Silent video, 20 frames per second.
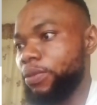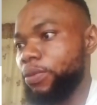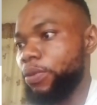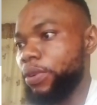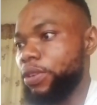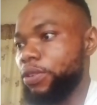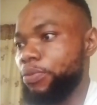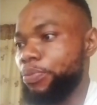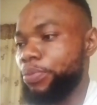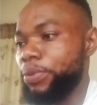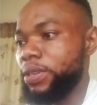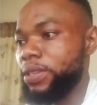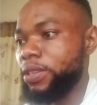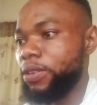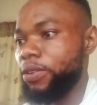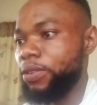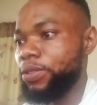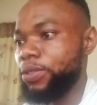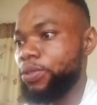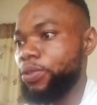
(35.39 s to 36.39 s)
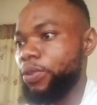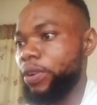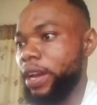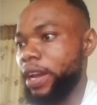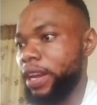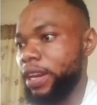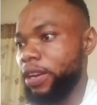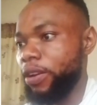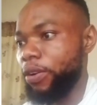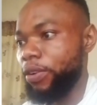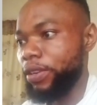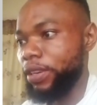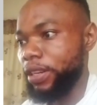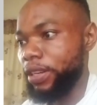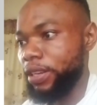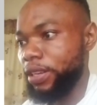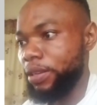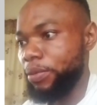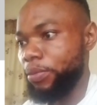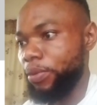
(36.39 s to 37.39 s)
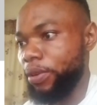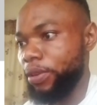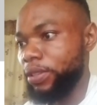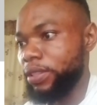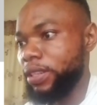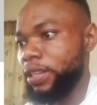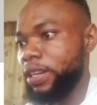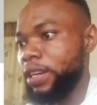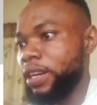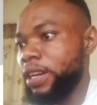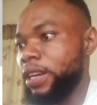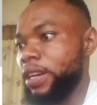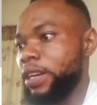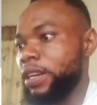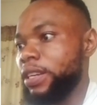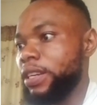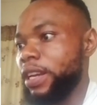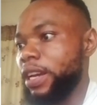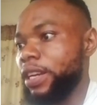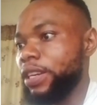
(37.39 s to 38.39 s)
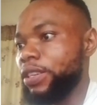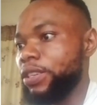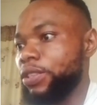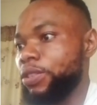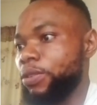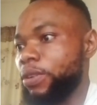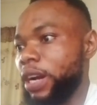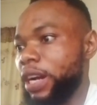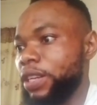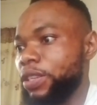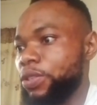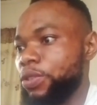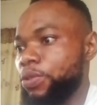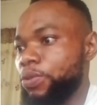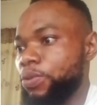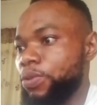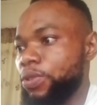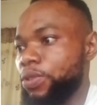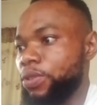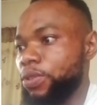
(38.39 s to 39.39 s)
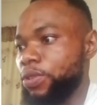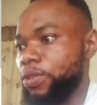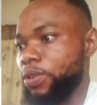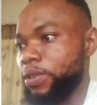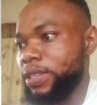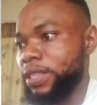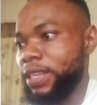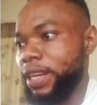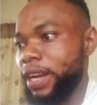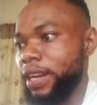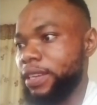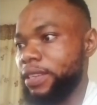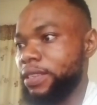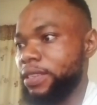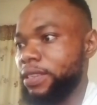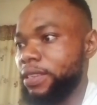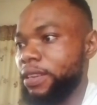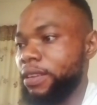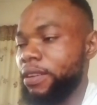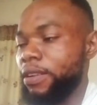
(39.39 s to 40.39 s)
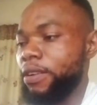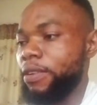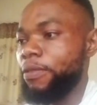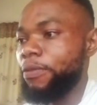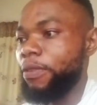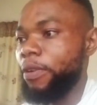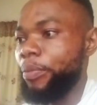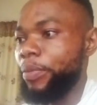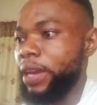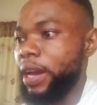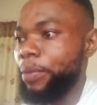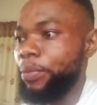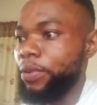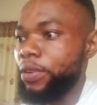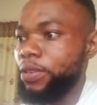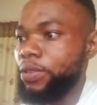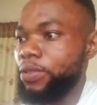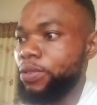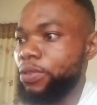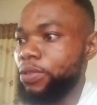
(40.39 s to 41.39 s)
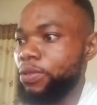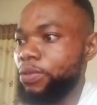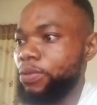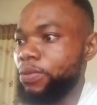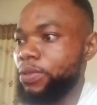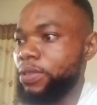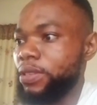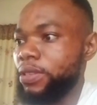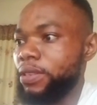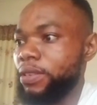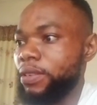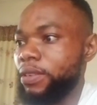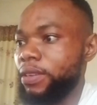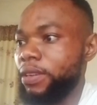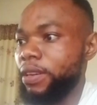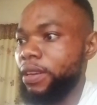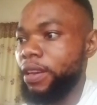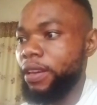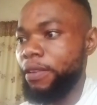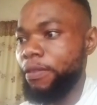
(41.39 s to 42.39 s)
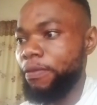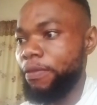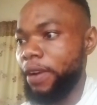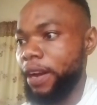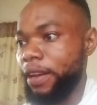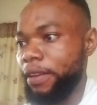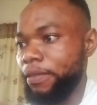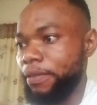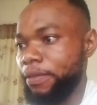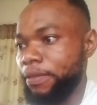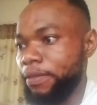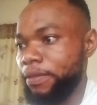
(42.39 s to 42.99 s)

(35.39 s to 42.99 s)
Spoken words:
When you press Ctrl N on the keyboard, then you can choose your size. For me, I'm going to use A5.